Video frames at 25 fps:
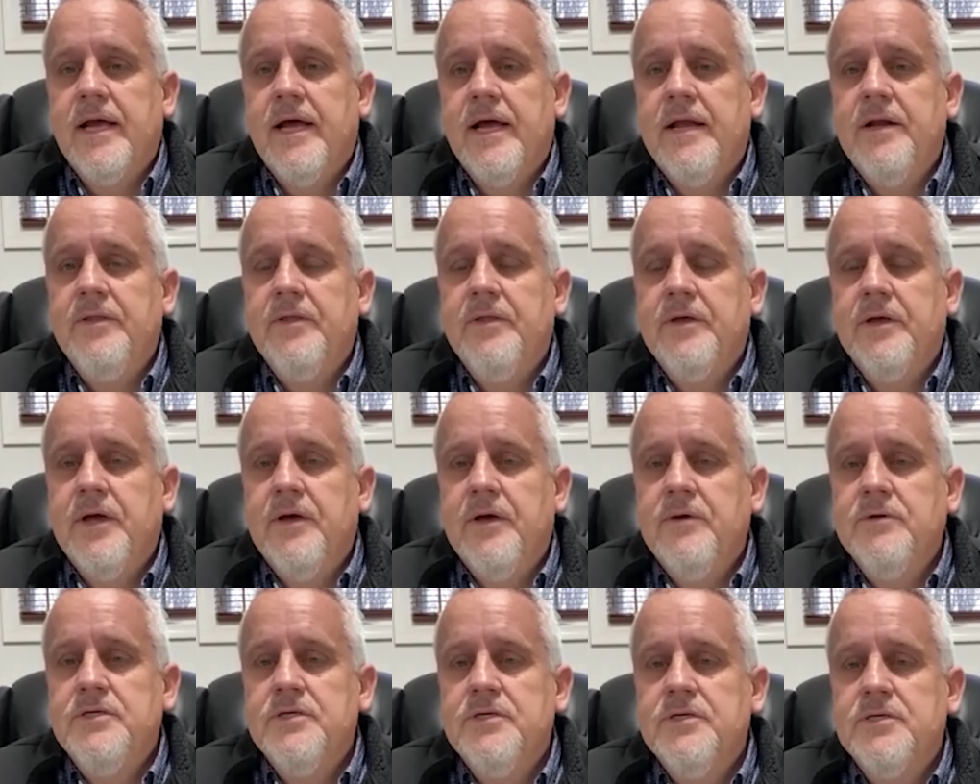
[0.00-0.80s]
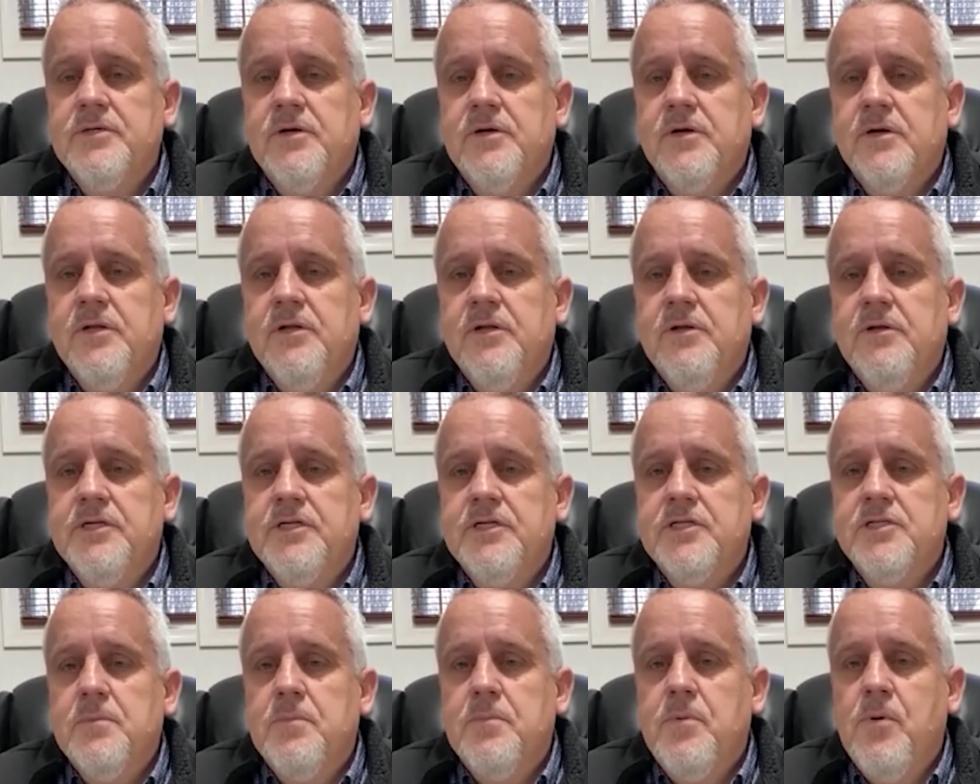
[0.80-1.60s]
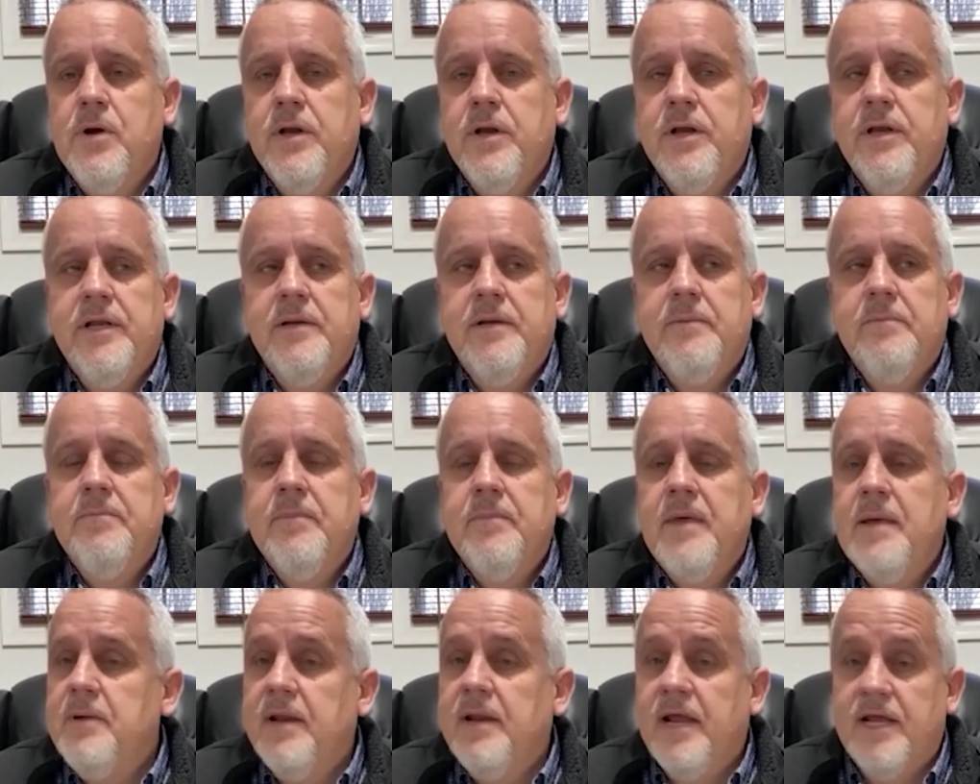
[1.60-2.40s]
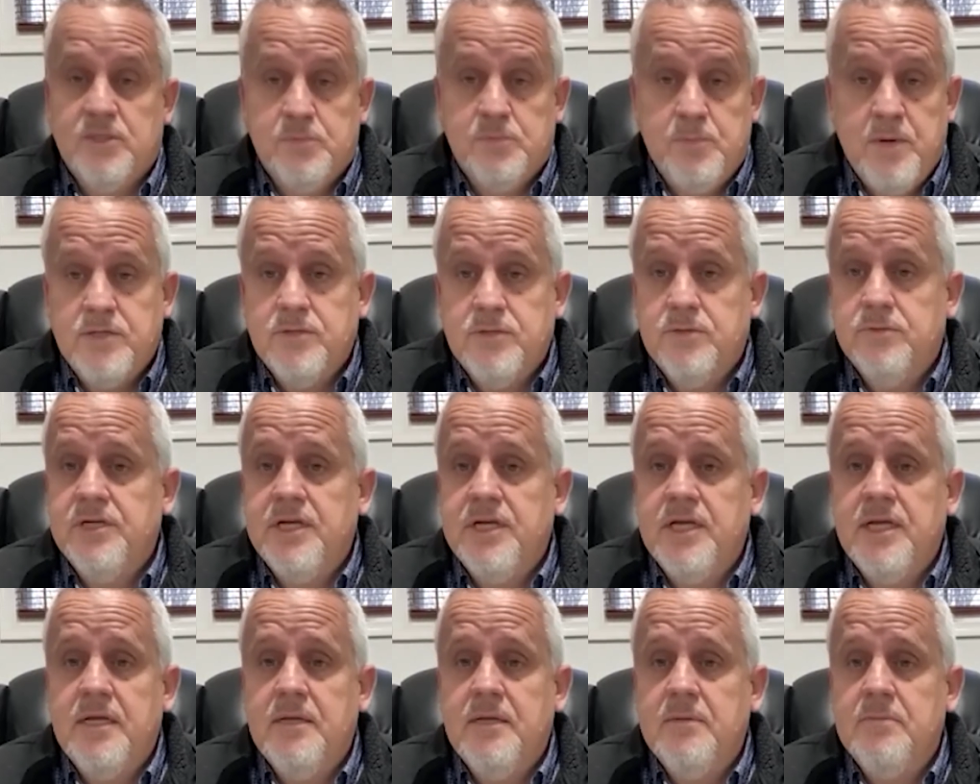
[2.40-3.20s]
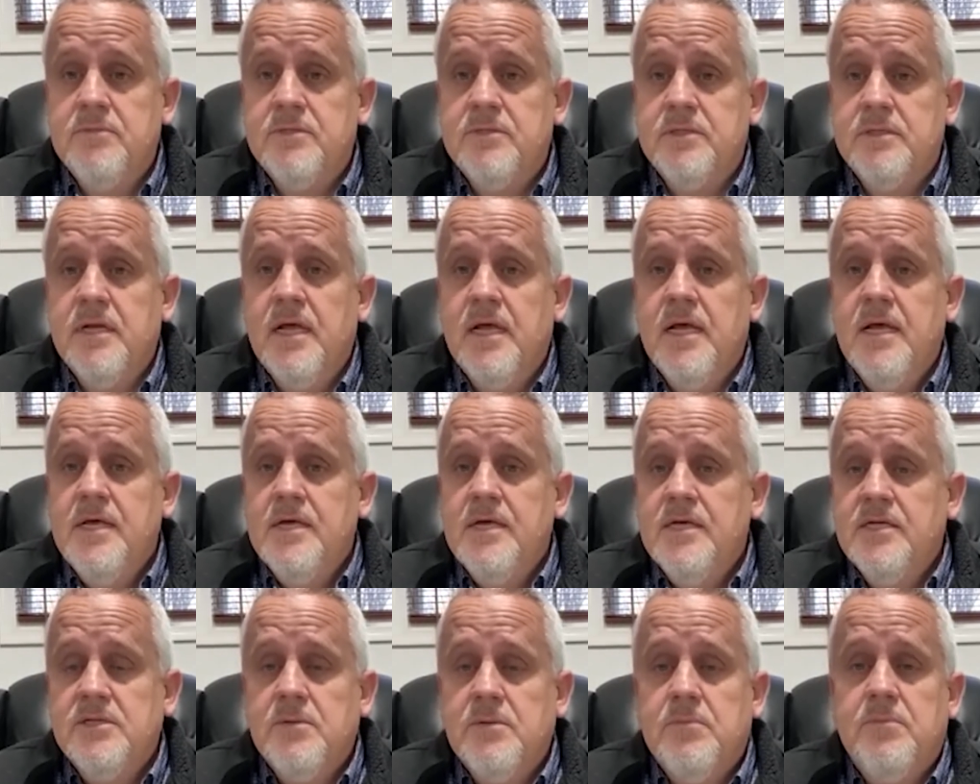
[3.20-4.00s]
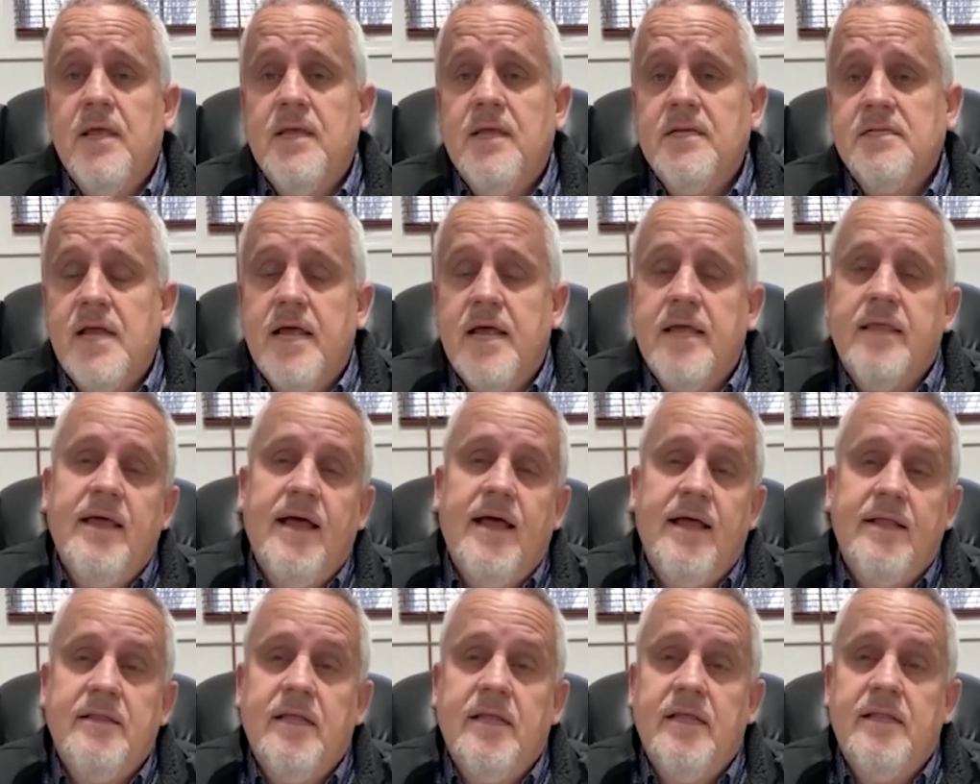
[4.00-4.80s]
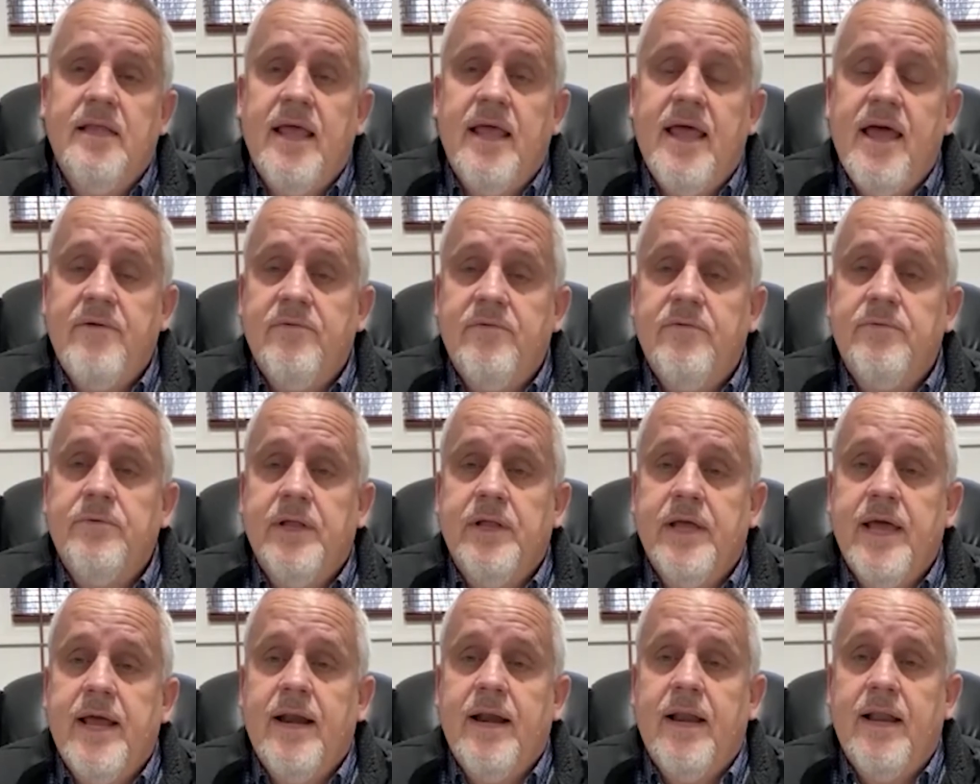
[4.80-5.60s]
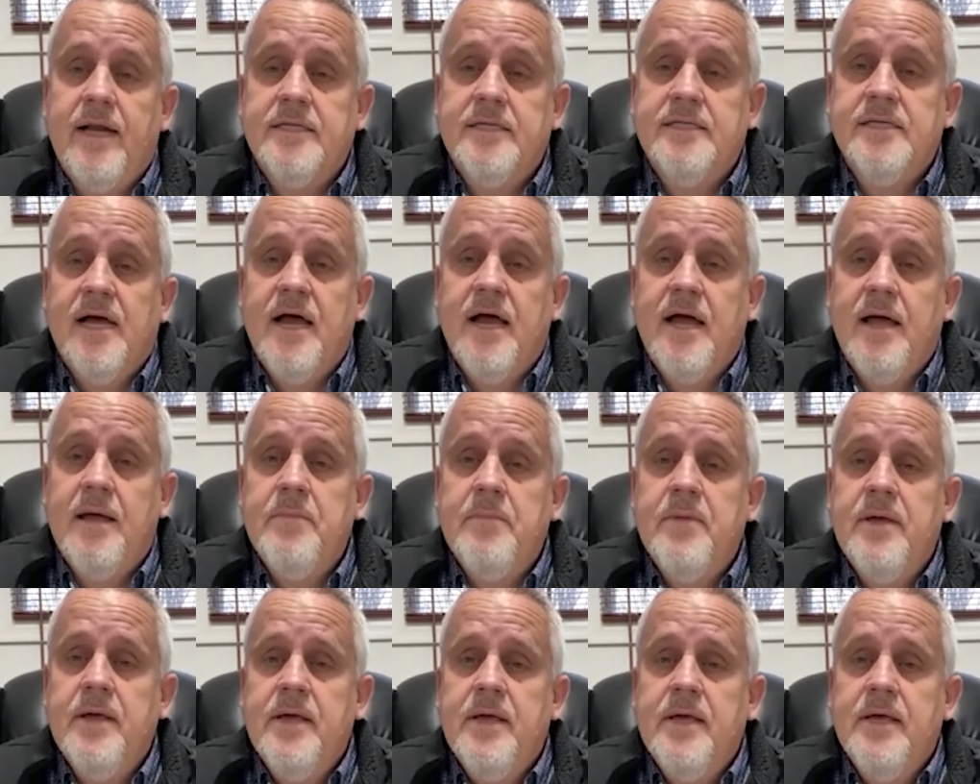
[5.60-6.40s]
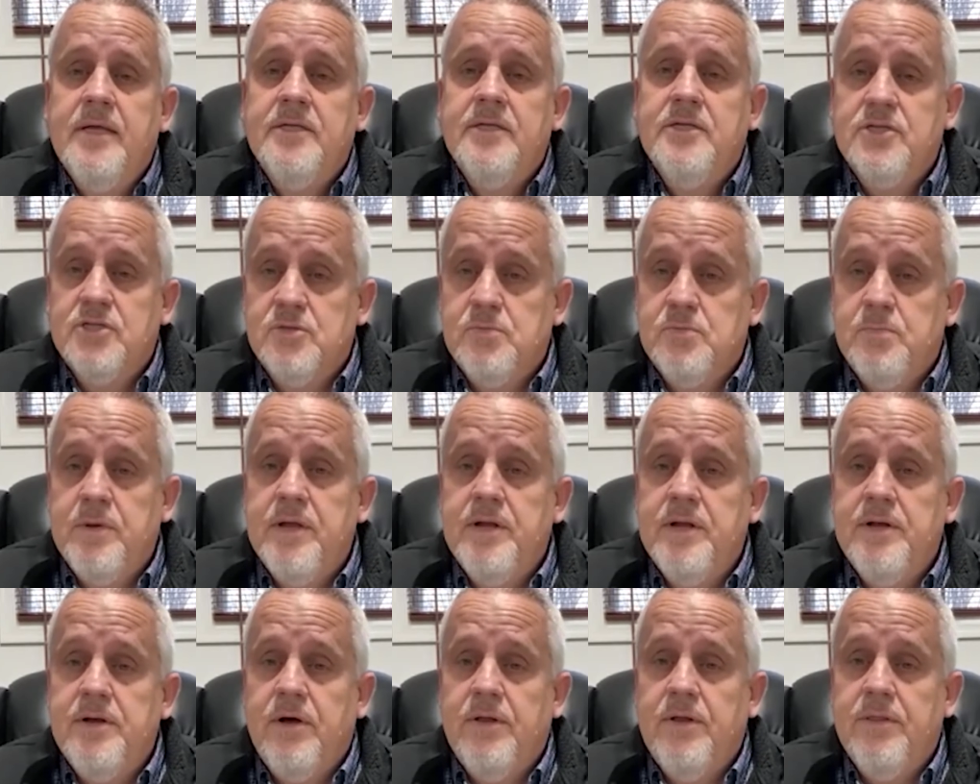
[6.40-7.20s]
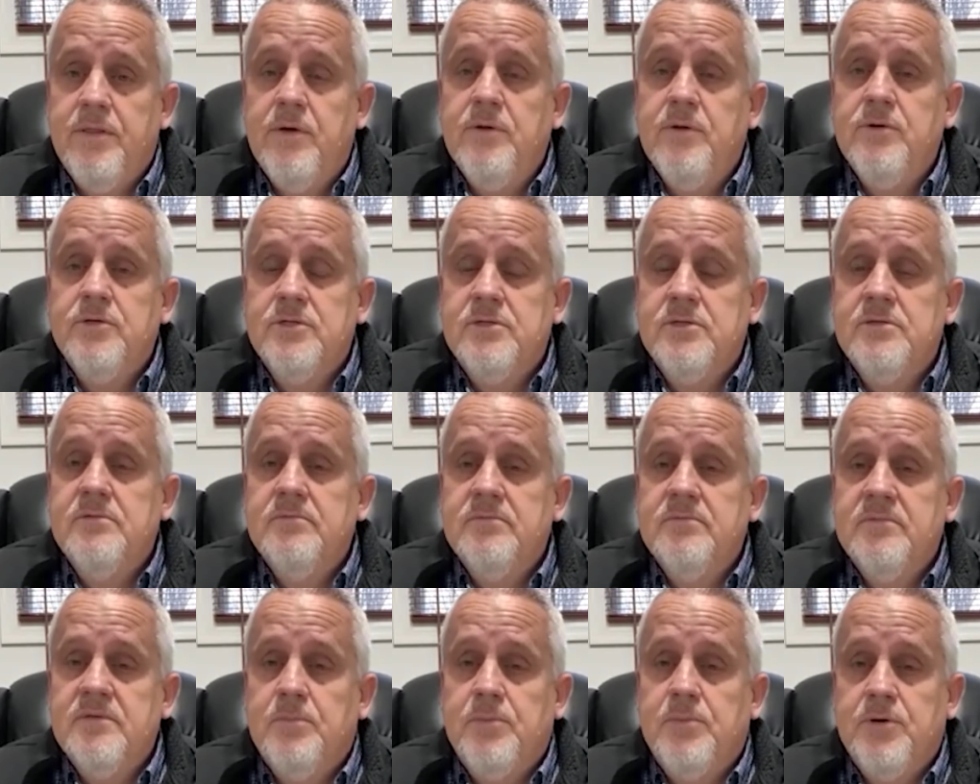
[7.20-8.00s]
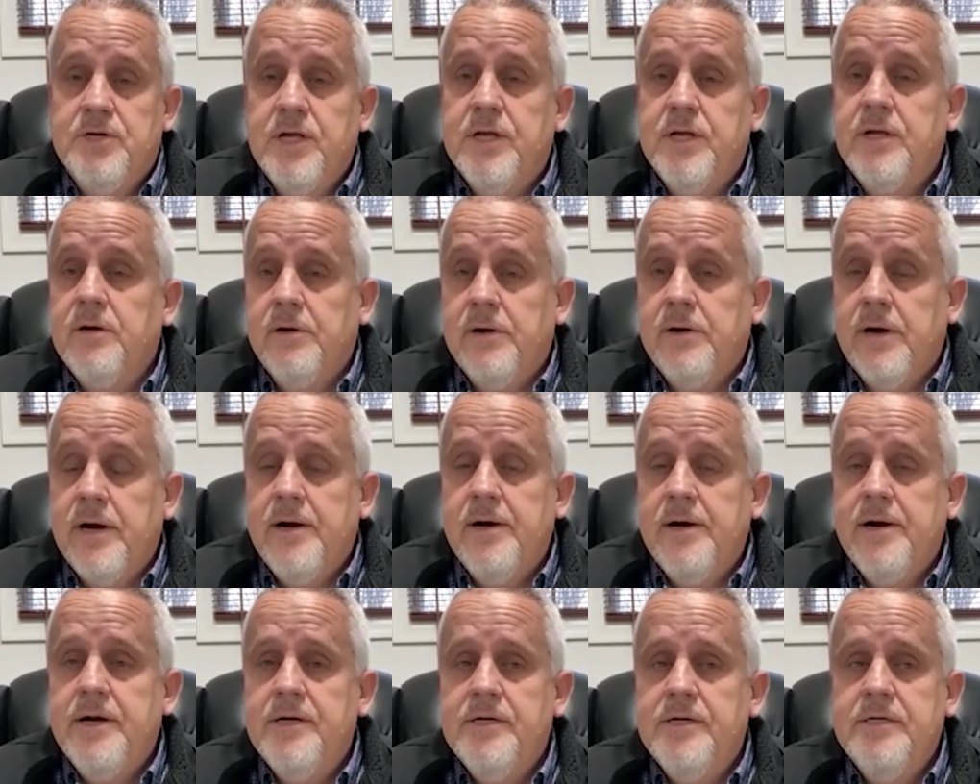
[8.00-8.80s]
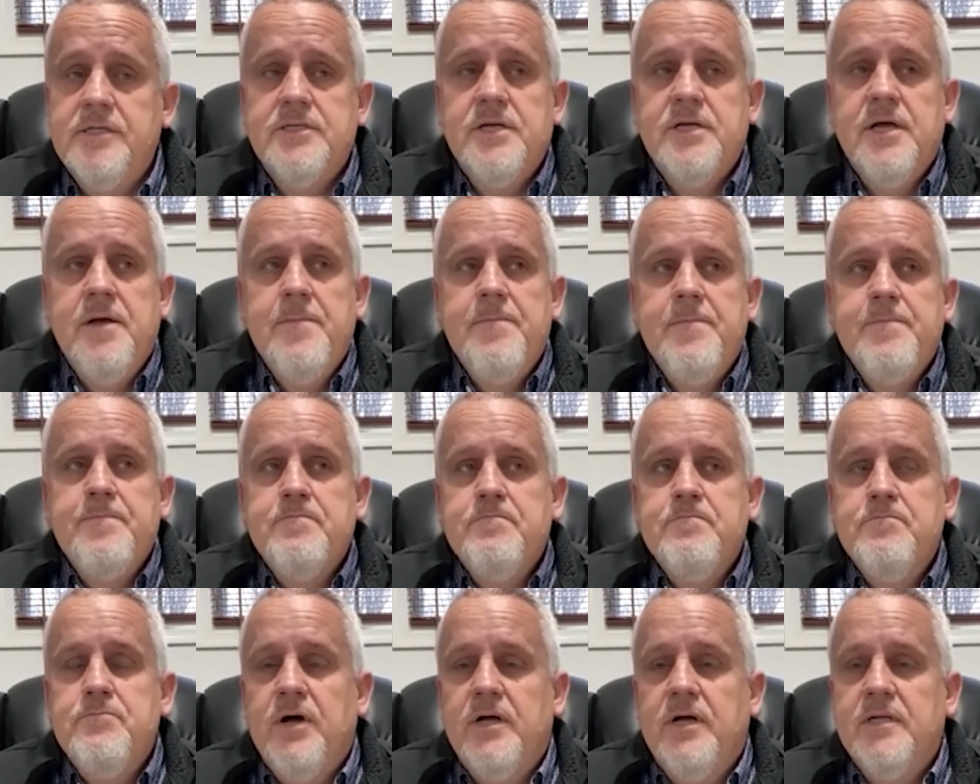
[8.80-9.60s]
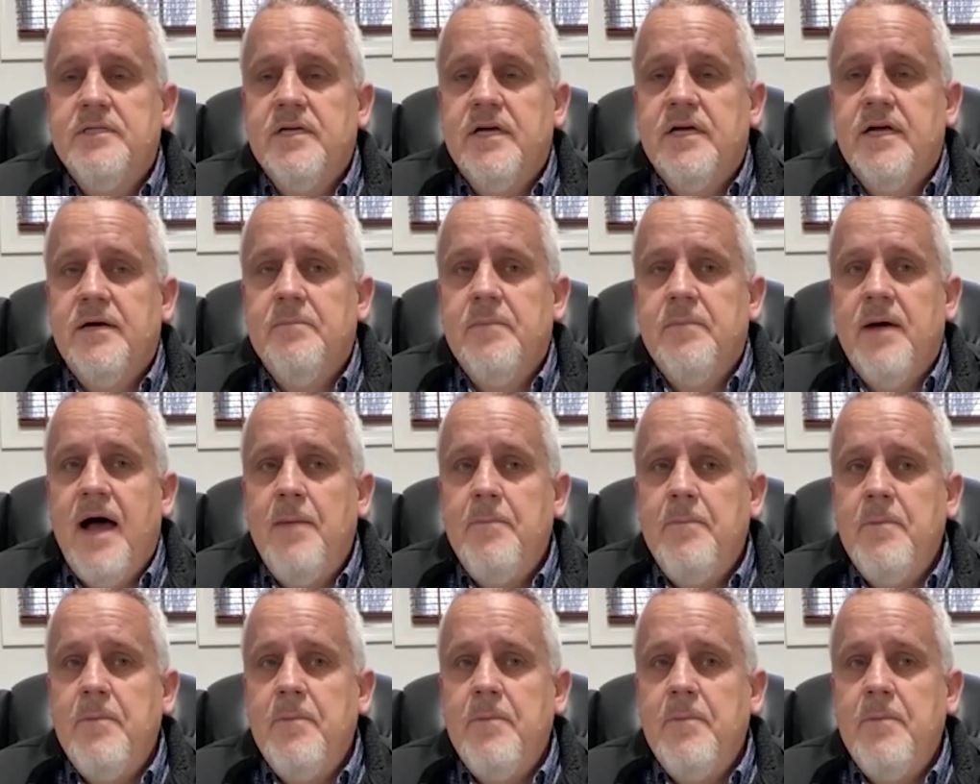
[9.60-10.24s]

I know the coaches are a little disappointed in maybe like special teams and some things like that that they haven't really had a lot of time to spend on those particular areas. But um, I'm